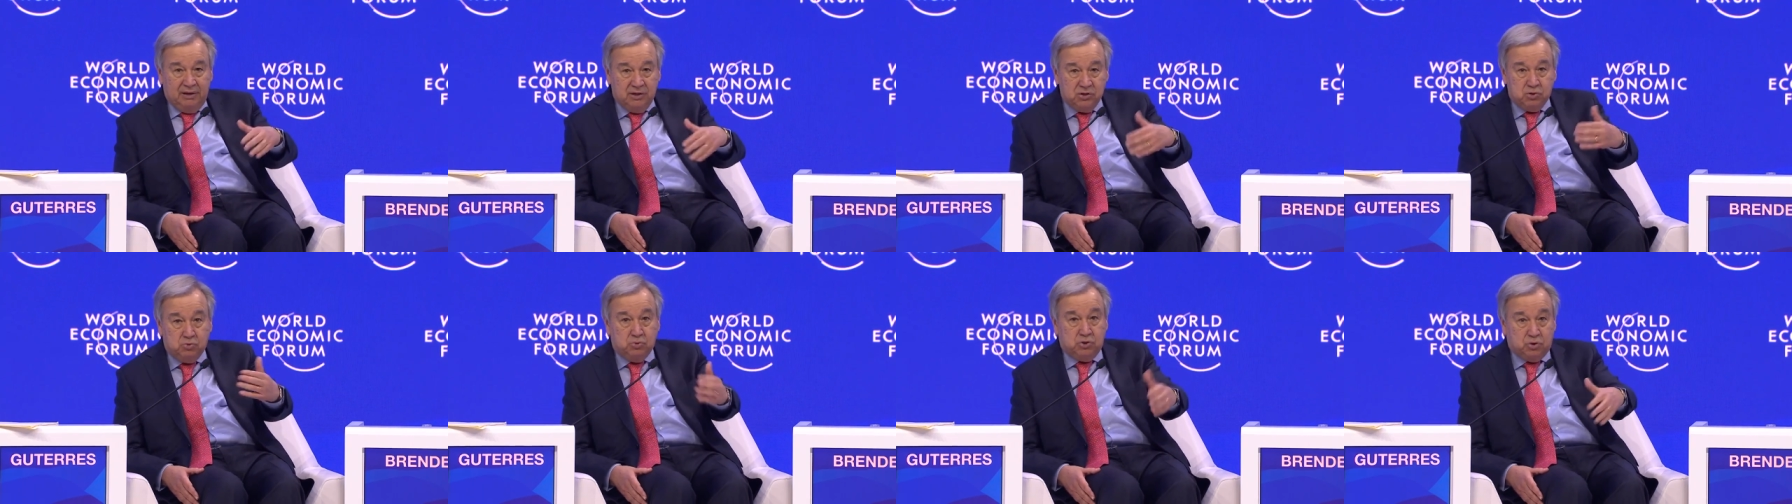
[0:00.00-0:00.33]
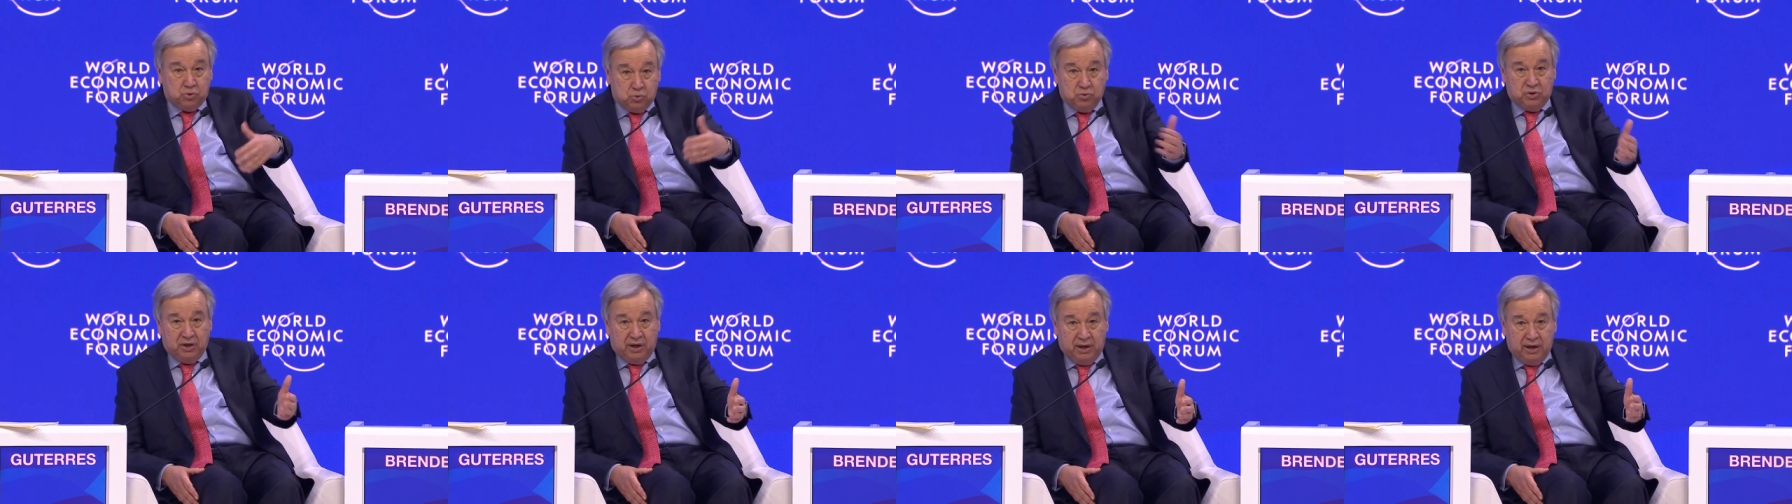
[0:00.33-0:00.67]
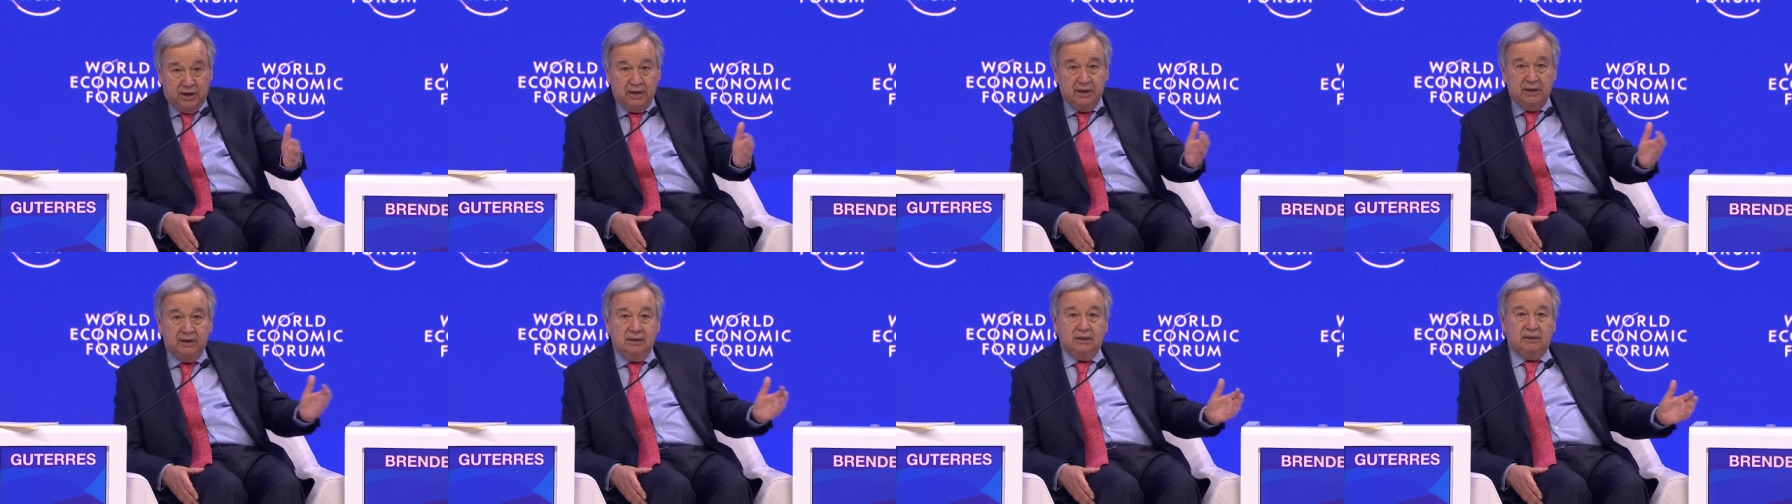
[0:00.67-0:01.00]
as we
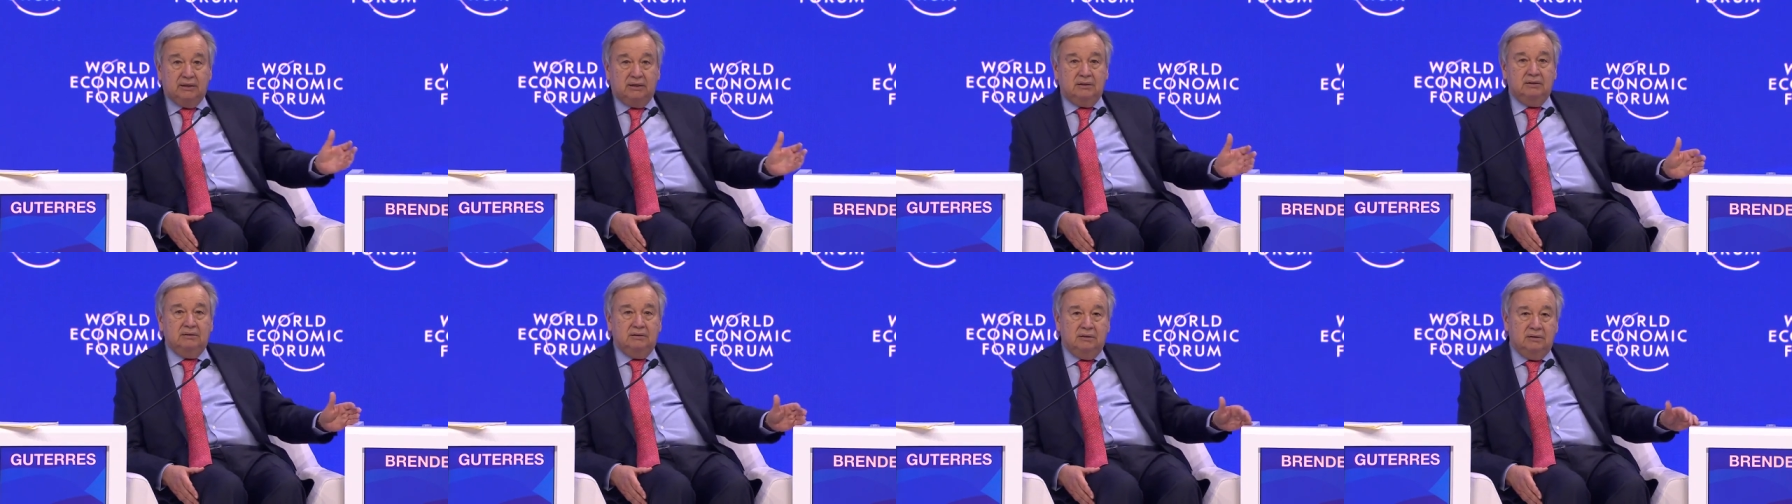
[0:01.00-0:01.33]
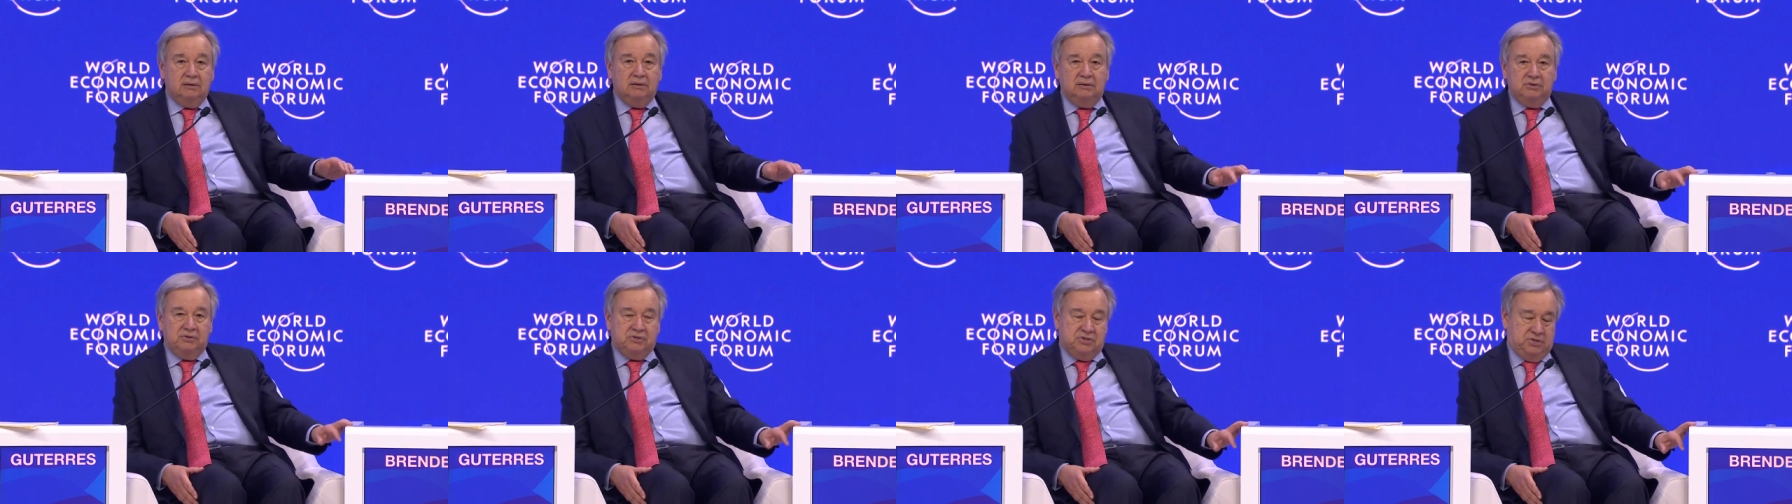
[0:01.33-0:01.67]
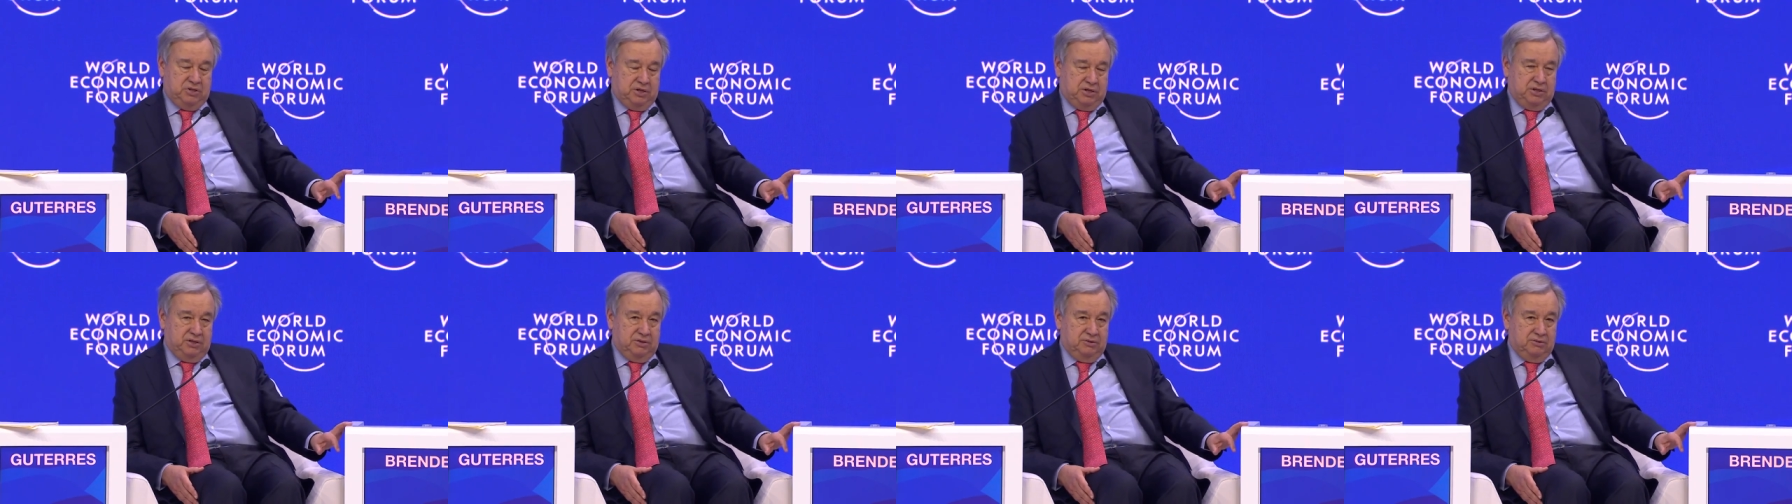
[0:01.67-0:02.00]
today
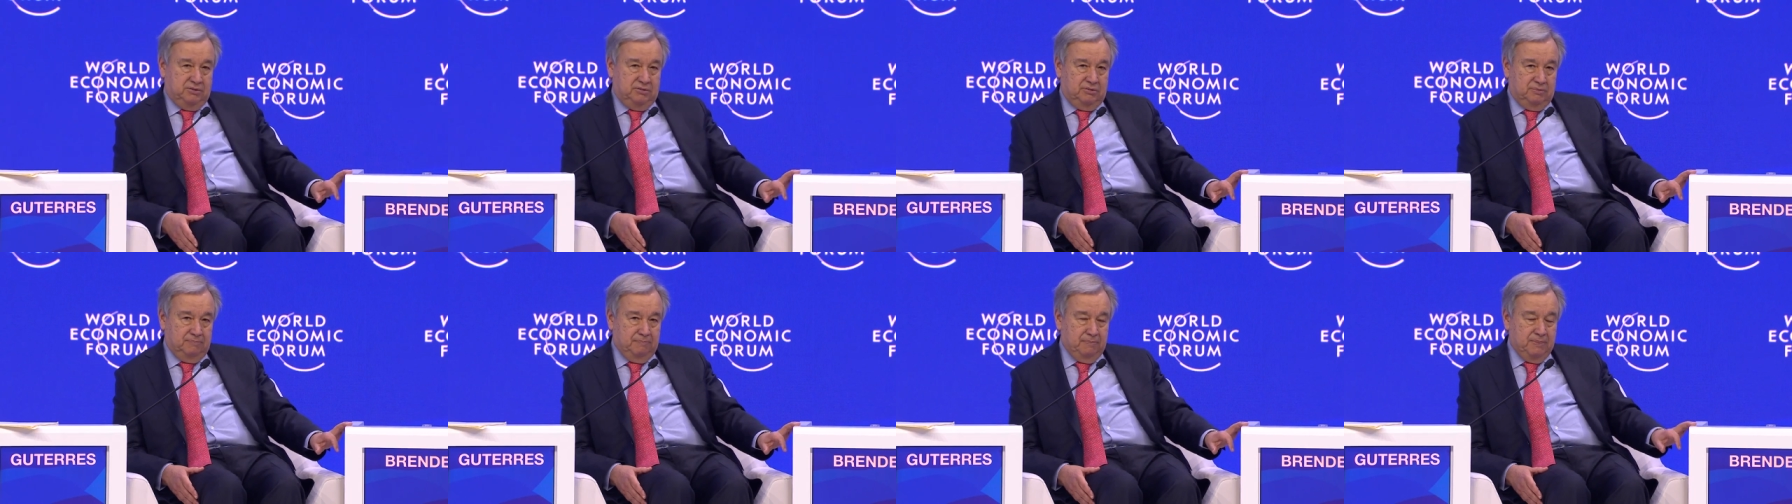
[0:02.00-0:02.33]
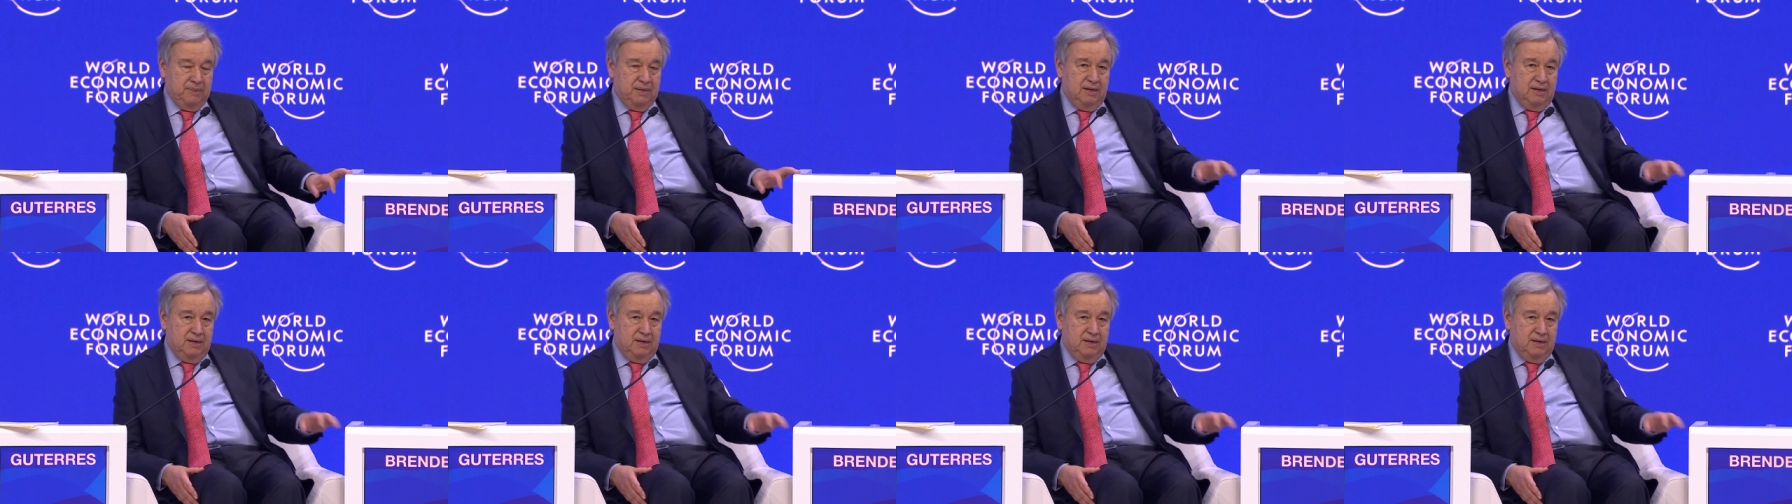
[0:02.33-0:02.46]
see it.